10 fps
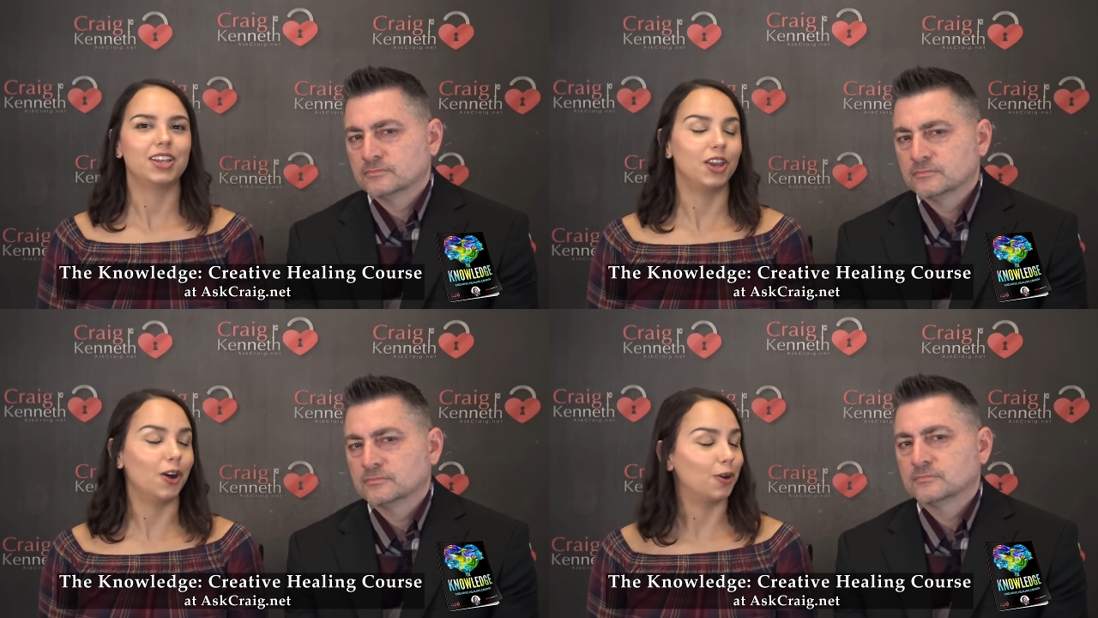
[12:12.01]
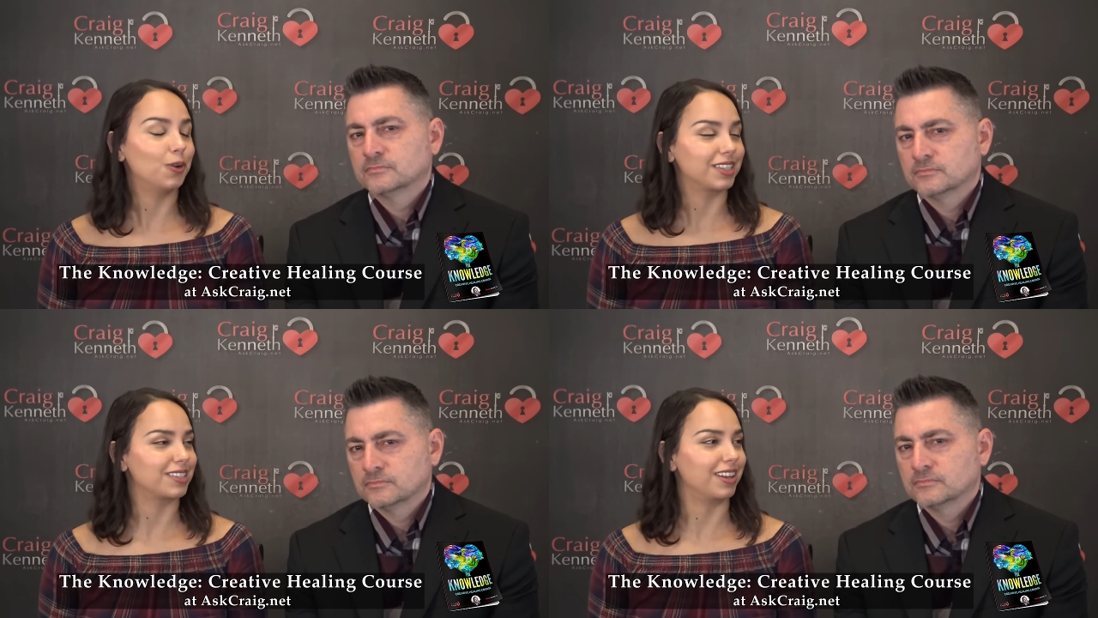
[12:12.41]

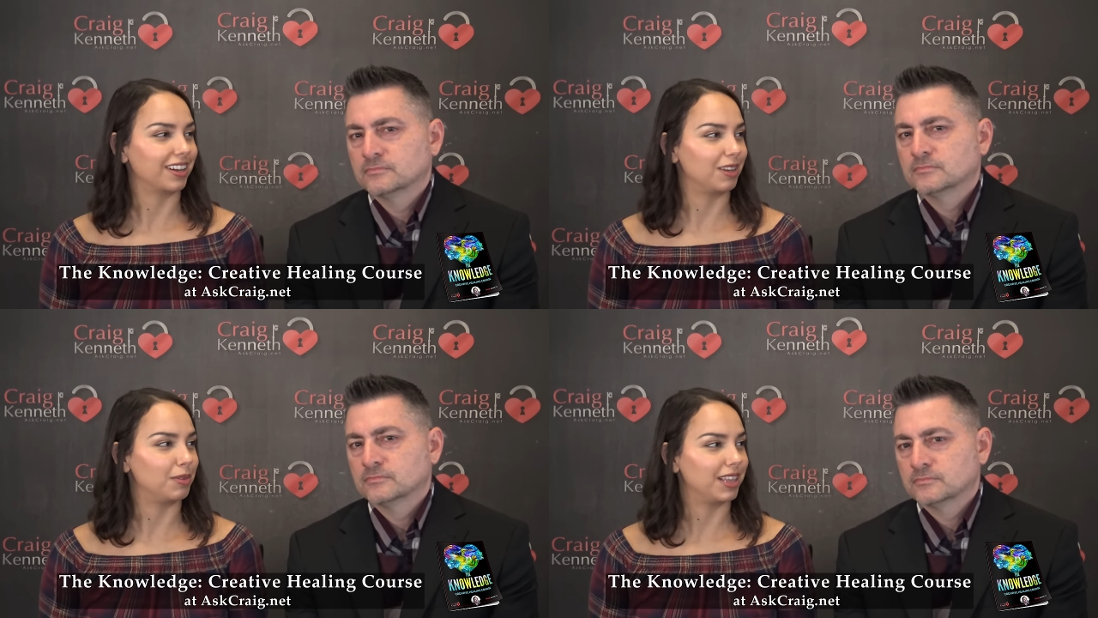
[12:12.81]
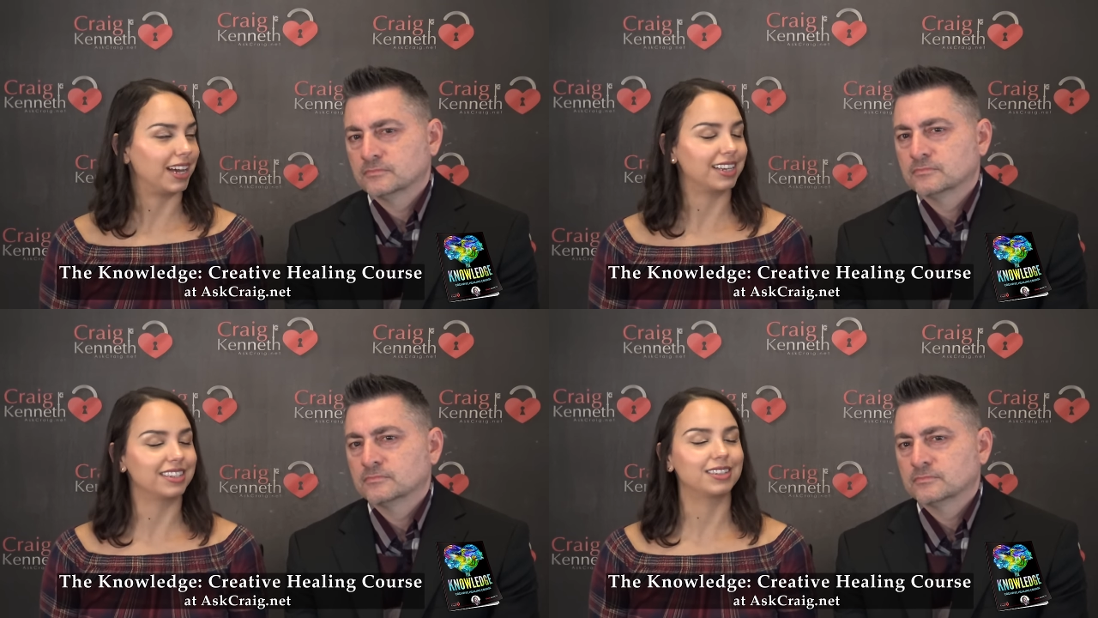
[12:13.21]
Speaker 1: No, it's not going to be
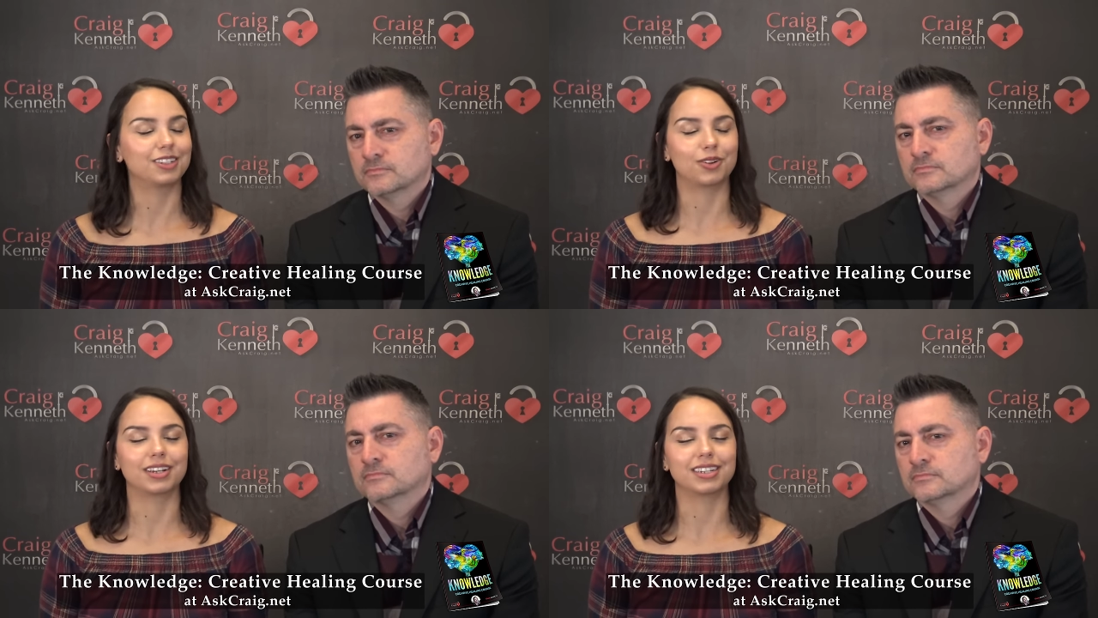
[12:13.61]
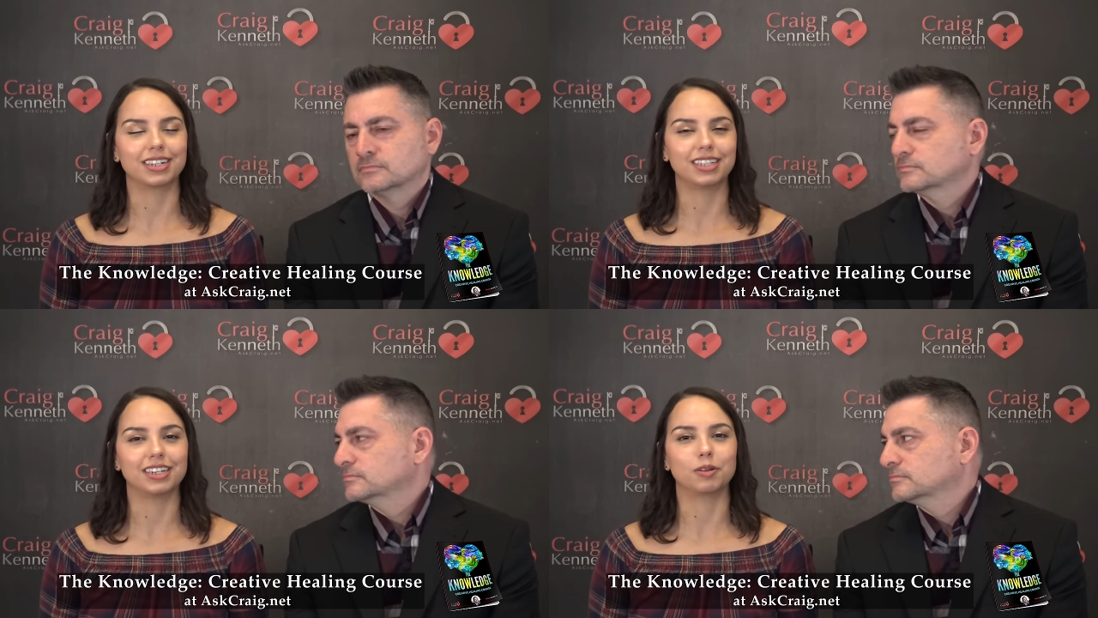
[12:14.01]
that direct
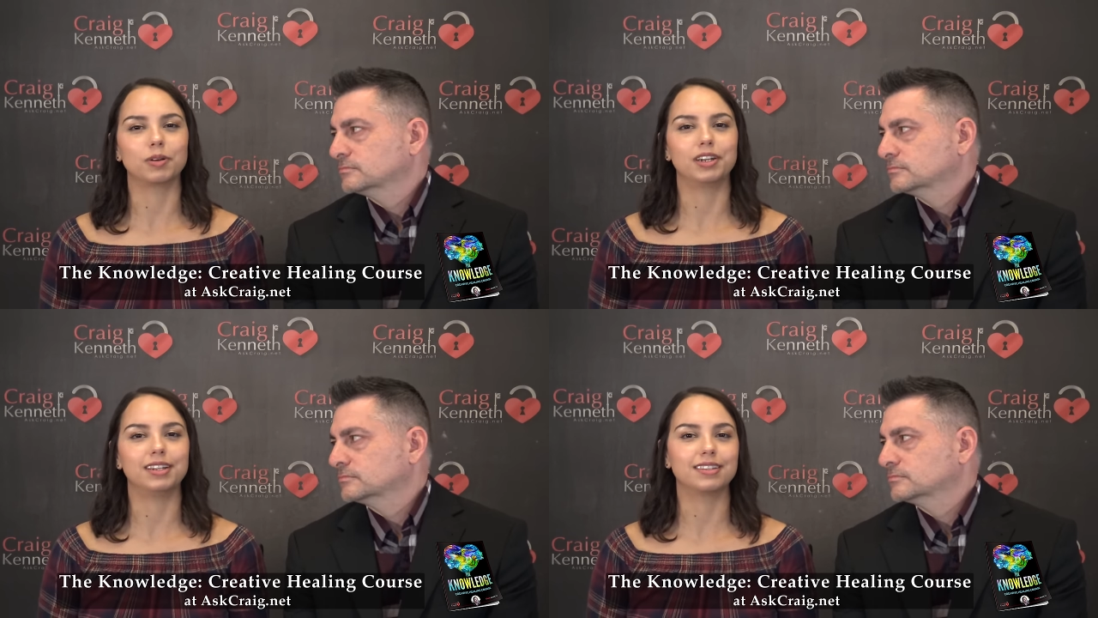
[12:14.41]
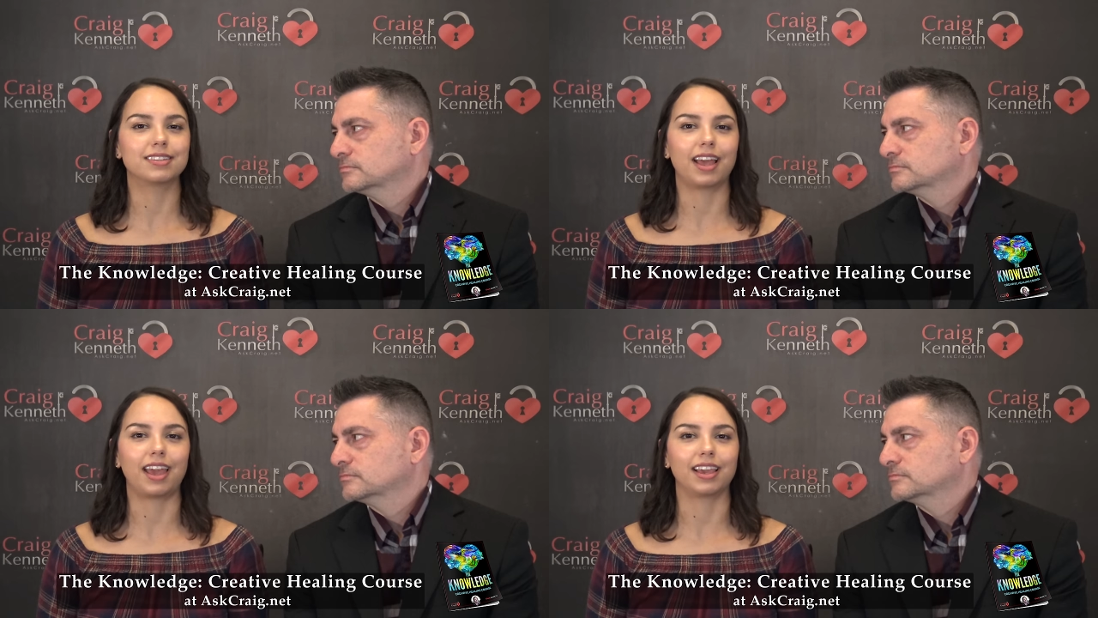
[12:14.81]
and clear, but it is
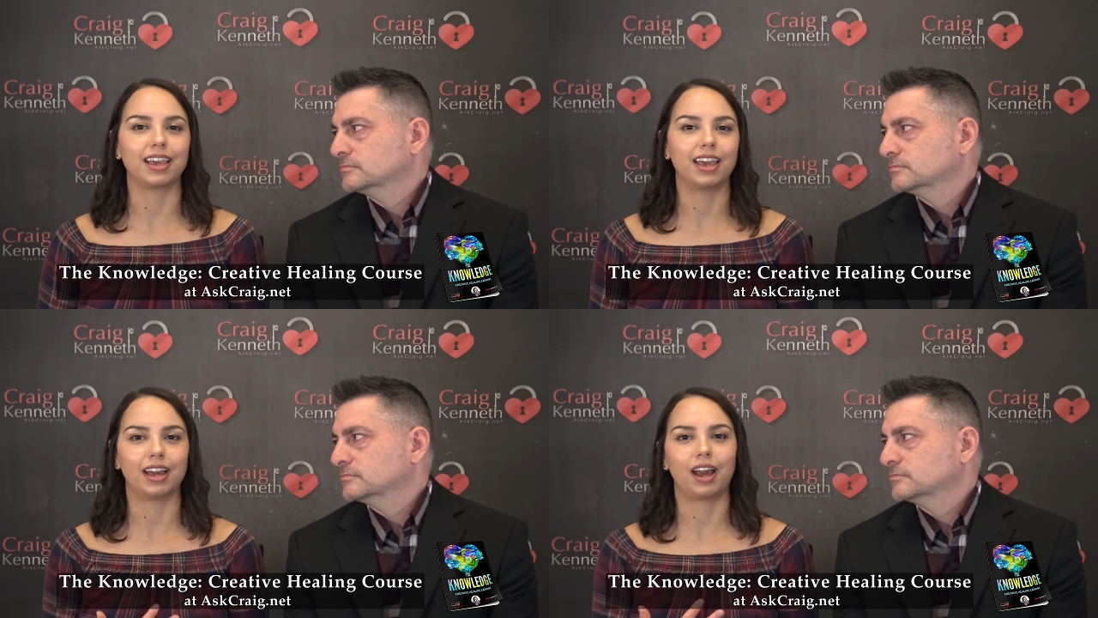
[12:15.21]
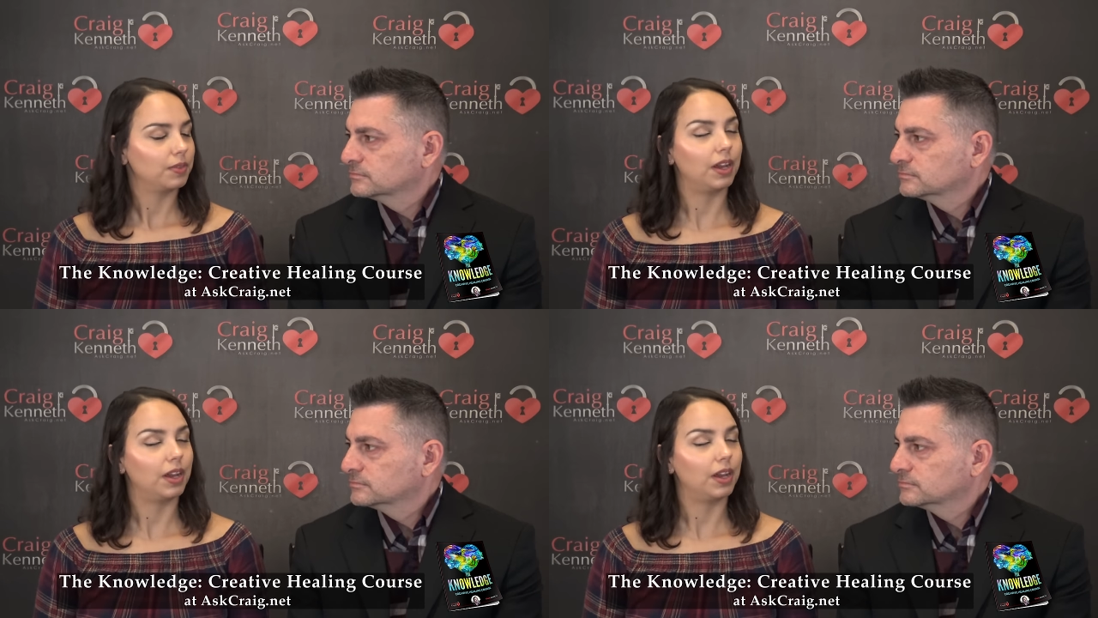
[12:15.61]
saying, hey,